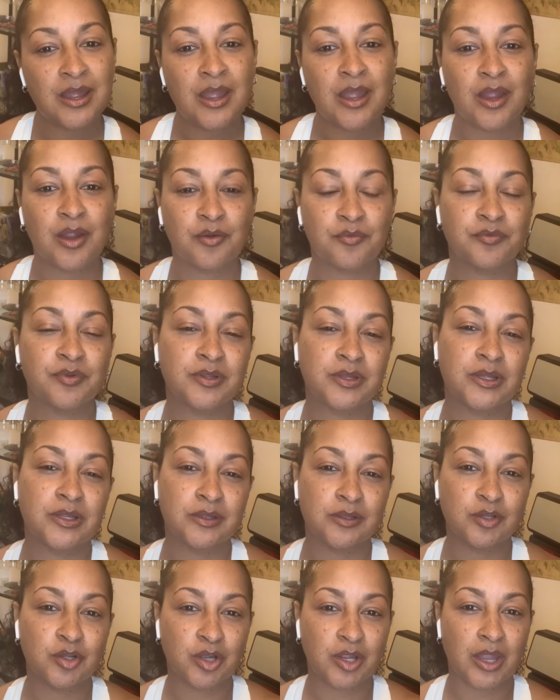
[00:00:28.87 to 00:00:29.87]
and really
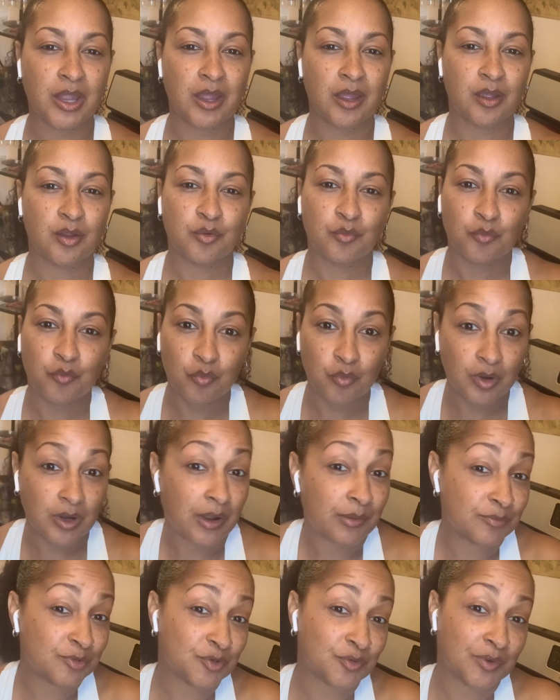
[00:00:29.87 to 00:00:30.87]
look at what
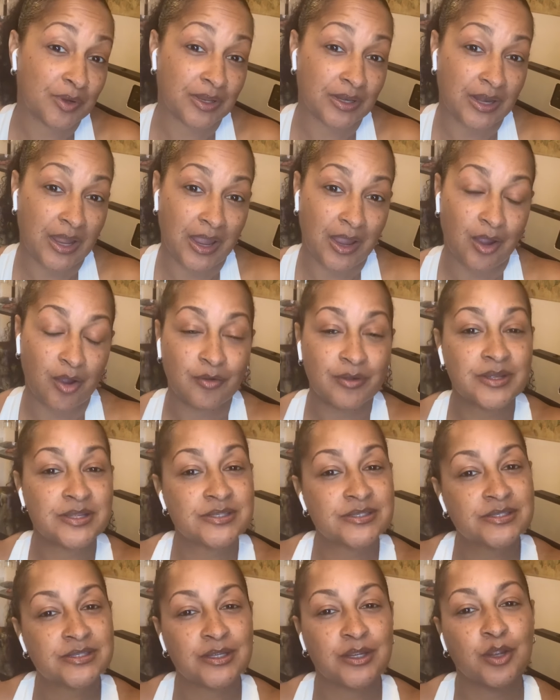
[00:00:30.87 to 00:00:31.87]
I'm doing now and
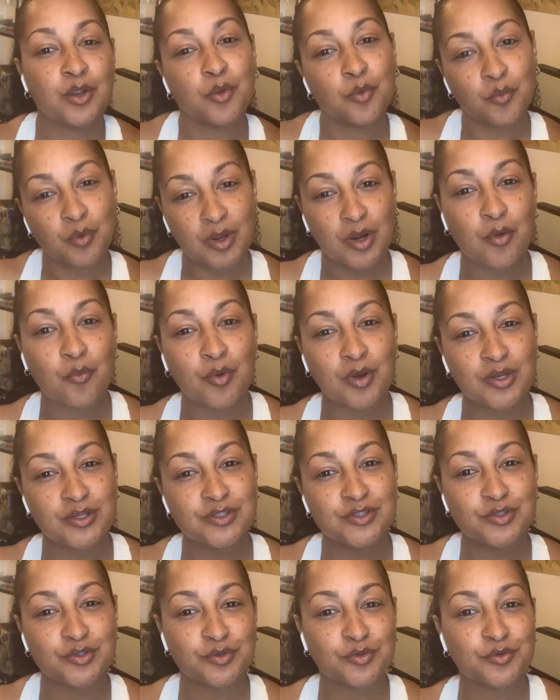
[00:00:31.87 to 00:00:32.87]
seeing what I want
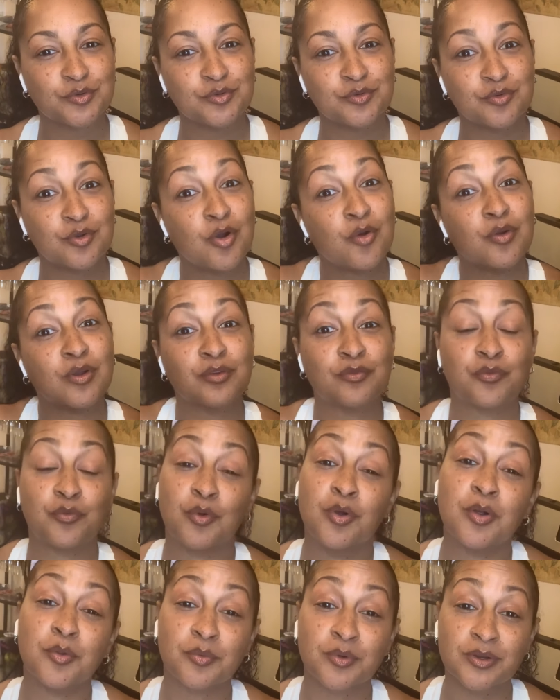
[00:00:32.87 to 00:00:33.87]
to do going
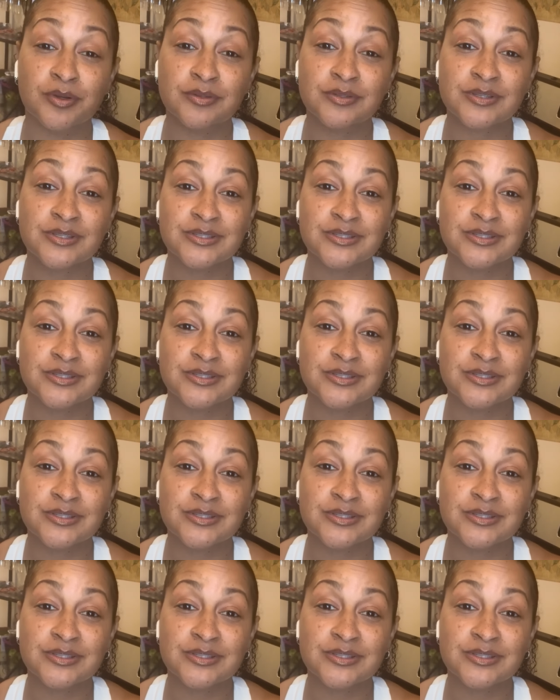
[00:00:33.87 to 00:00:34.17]
forward.